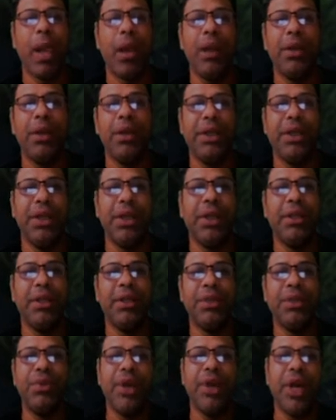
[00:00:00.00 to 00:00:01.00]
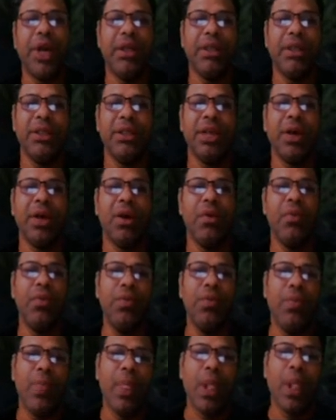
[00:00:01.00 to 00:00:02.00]
Dear students, now
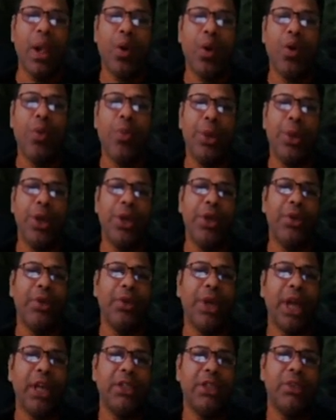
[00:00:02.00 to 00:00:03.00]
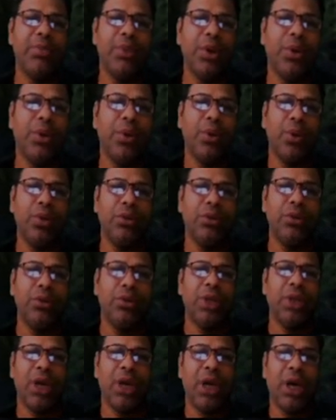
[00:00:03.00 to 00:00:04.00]
open your textbook, go to
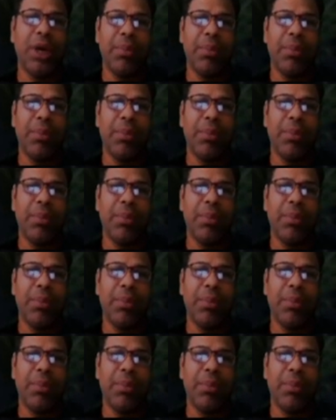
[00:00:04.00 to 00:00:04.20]
the